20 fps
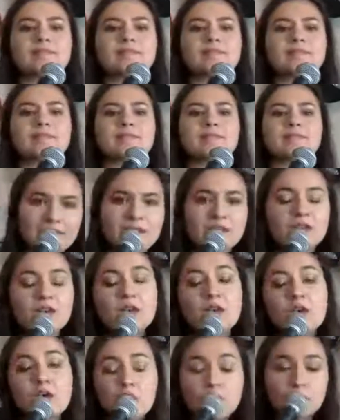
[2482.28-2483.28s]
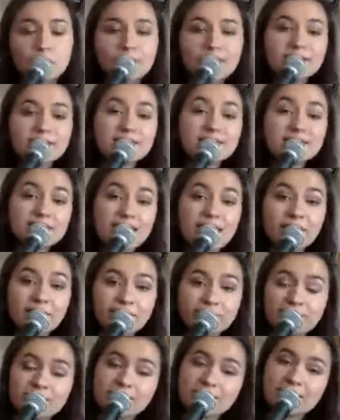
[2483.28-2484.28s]
With a definition
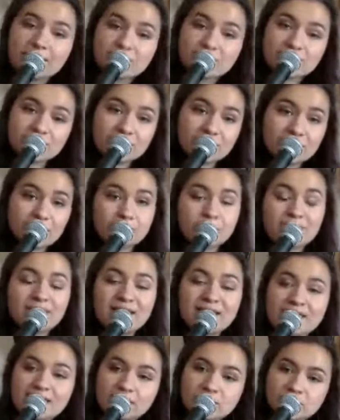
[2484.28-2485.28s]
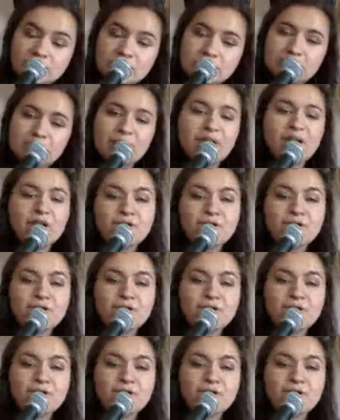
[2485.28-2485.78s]
of picture perfect,